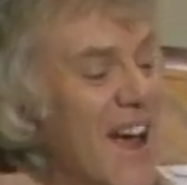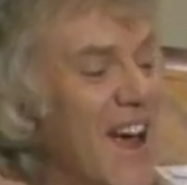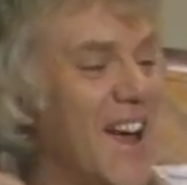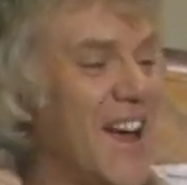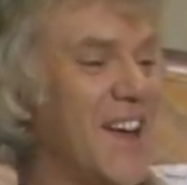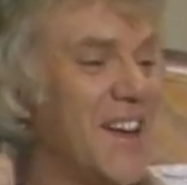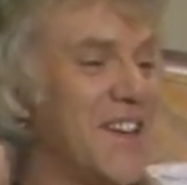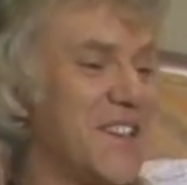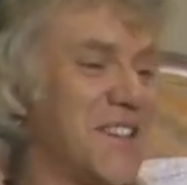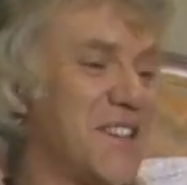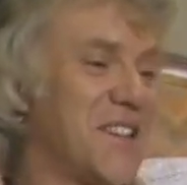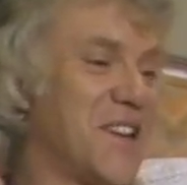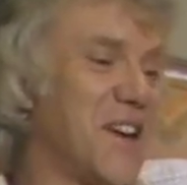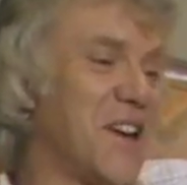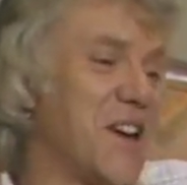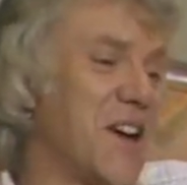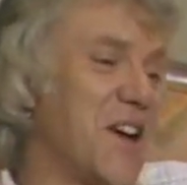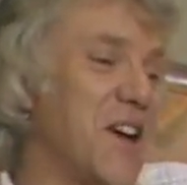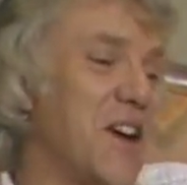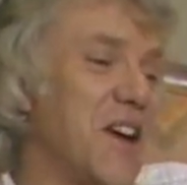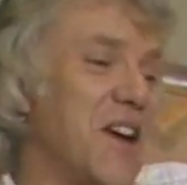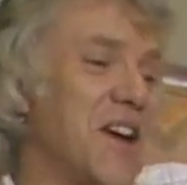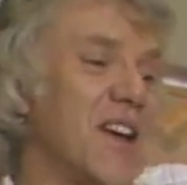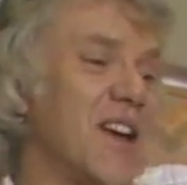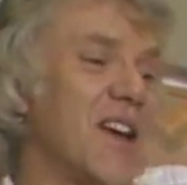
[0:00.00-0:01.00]
and
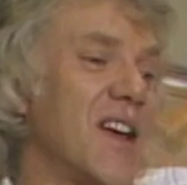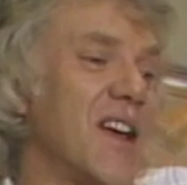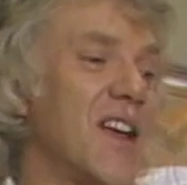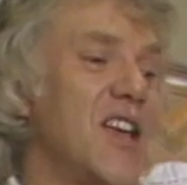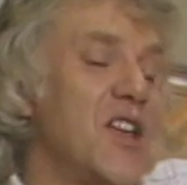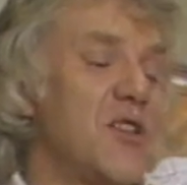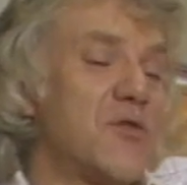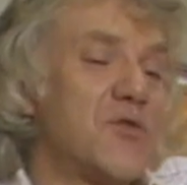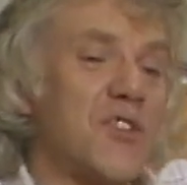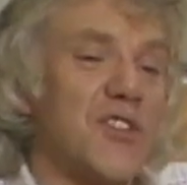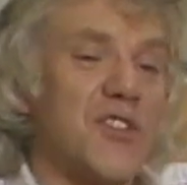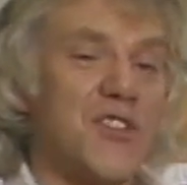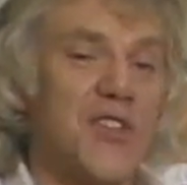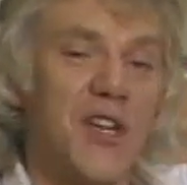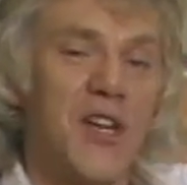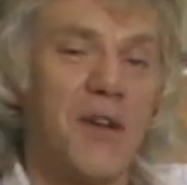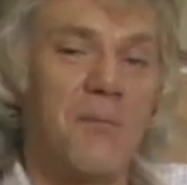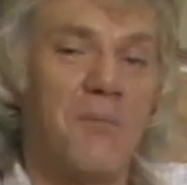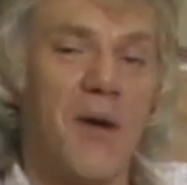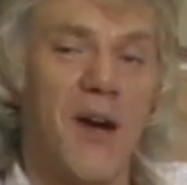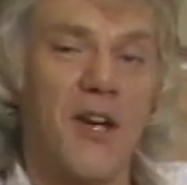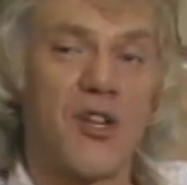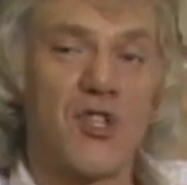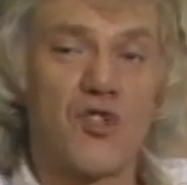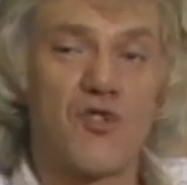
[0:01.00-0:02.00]
uh, he used to sit
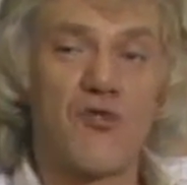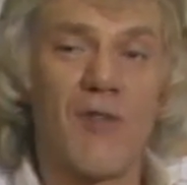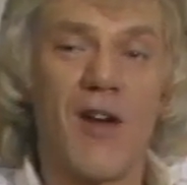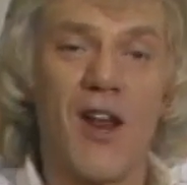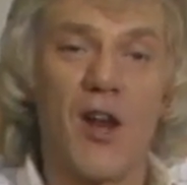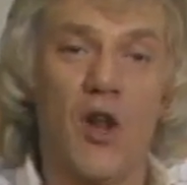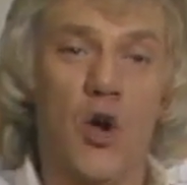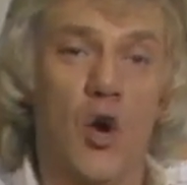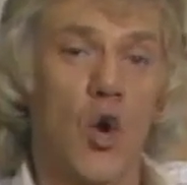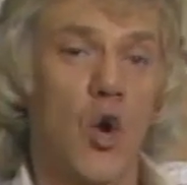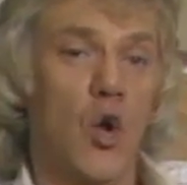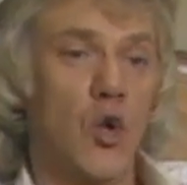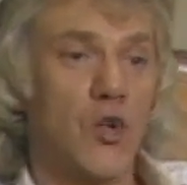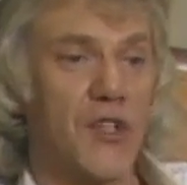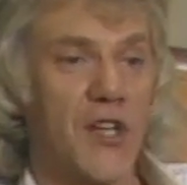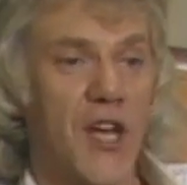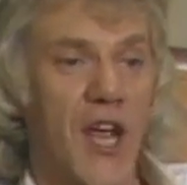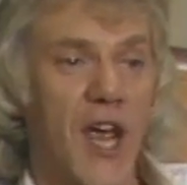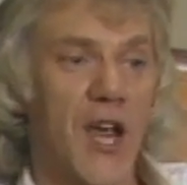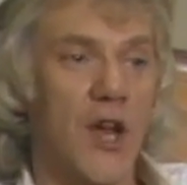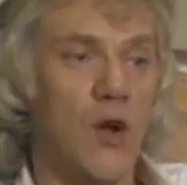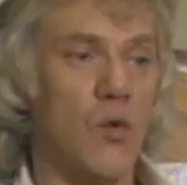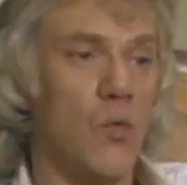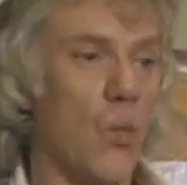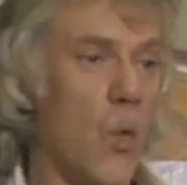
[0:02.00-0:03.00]
in my trailer all
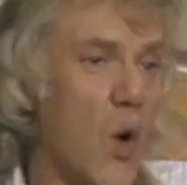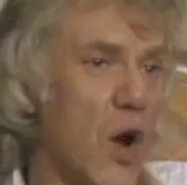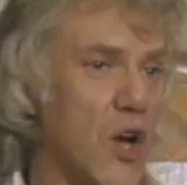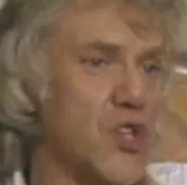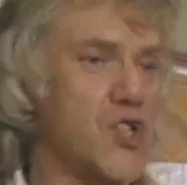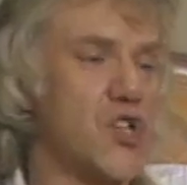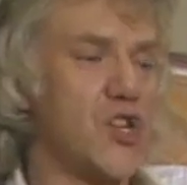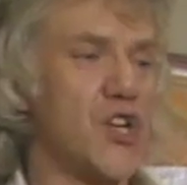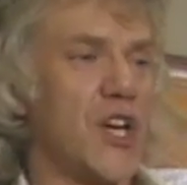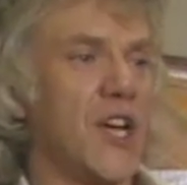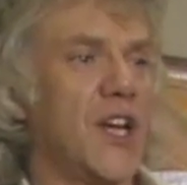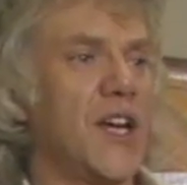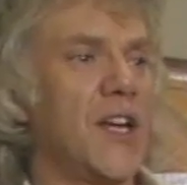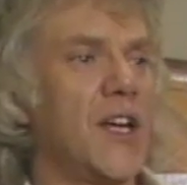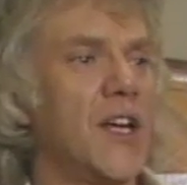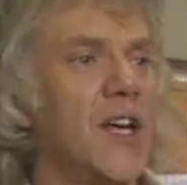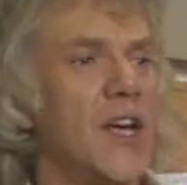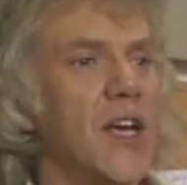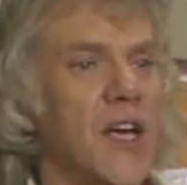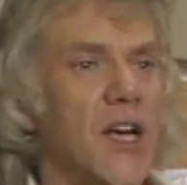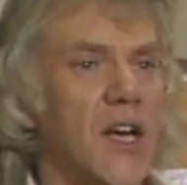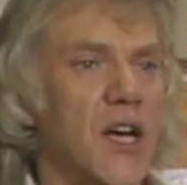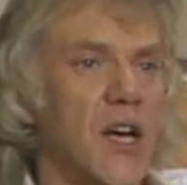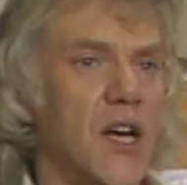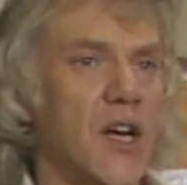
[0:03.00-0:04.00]
day watching
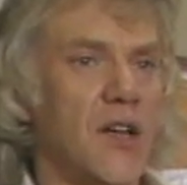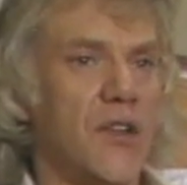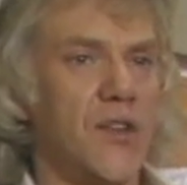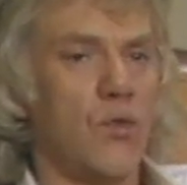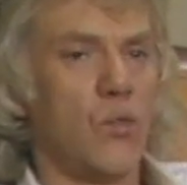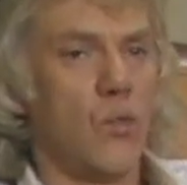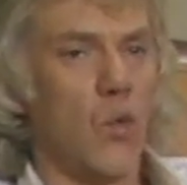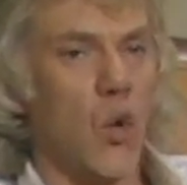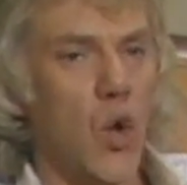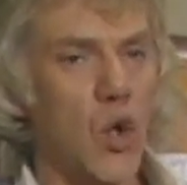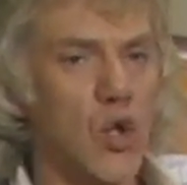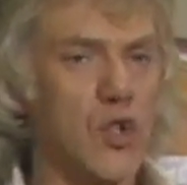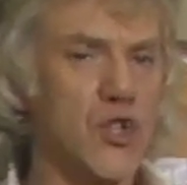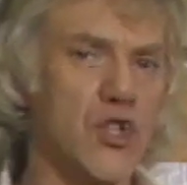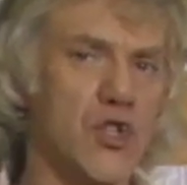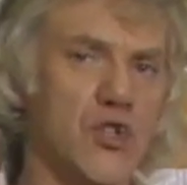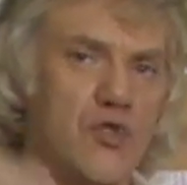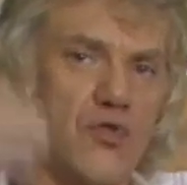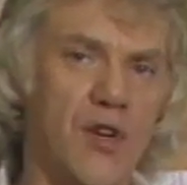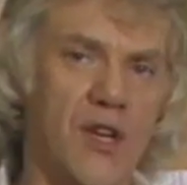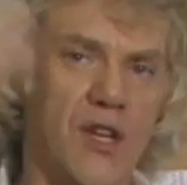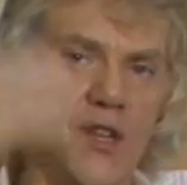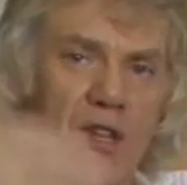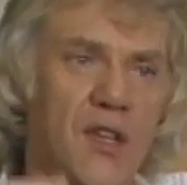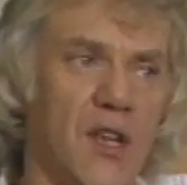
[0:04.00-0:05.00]
uh, the Wall
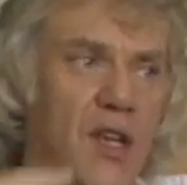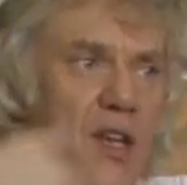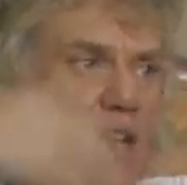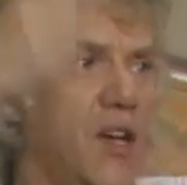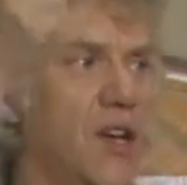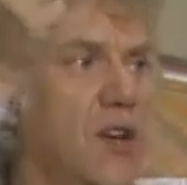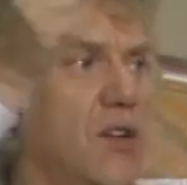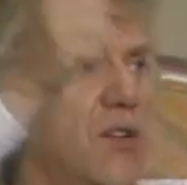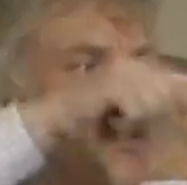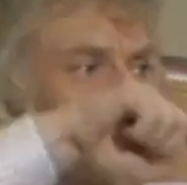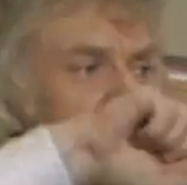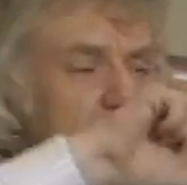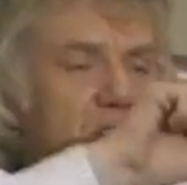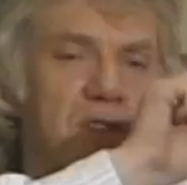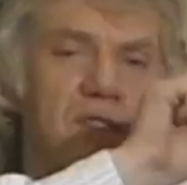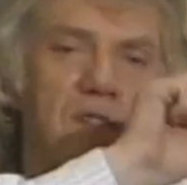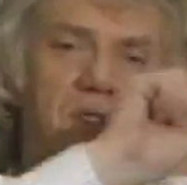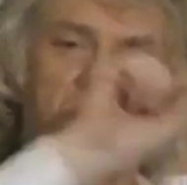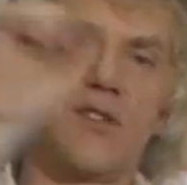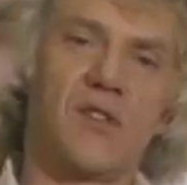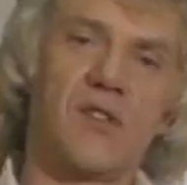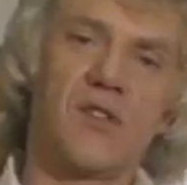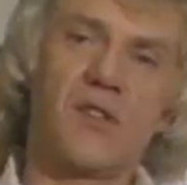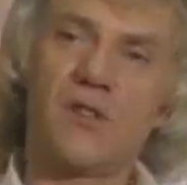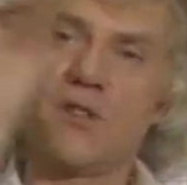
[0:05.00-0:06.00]
Street thing. You know these
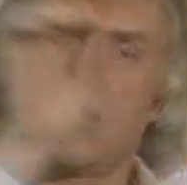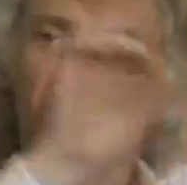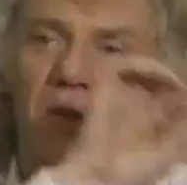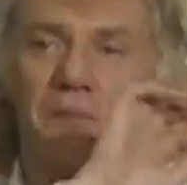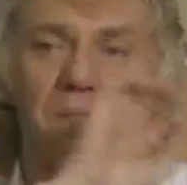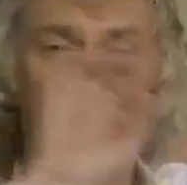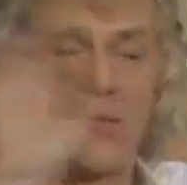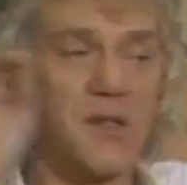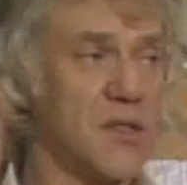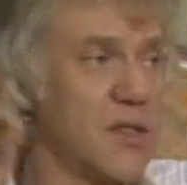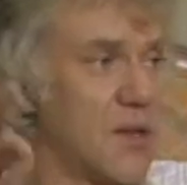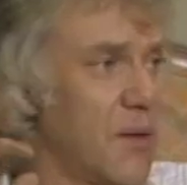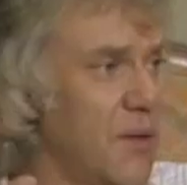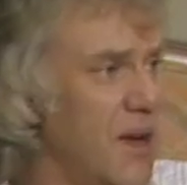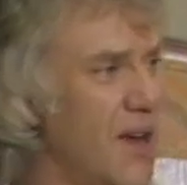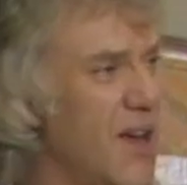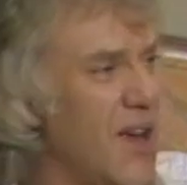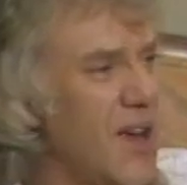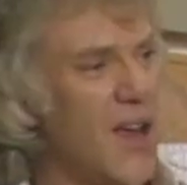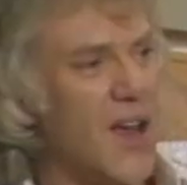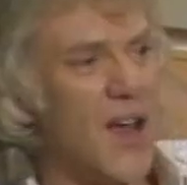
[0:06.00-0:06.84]
little numbers. going.